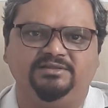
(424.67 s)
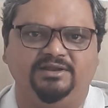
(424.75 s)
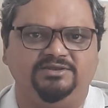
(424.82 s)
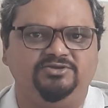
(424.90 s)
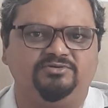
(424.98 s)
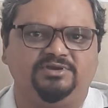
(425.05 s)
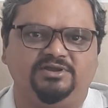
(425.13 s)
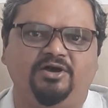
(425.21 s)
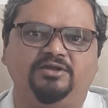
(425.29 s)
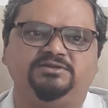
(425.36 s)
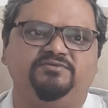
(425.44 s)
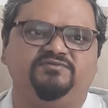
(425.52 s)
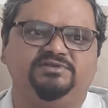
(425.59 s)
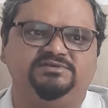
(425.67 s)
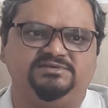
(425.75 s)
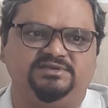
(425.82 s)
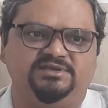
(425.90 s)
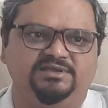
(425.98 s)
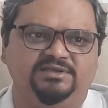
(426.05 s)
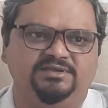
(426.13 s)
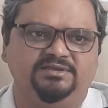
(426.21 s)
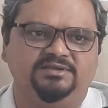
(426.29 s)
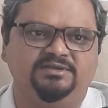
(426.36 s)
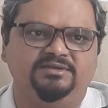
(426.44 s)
that you cannot even see,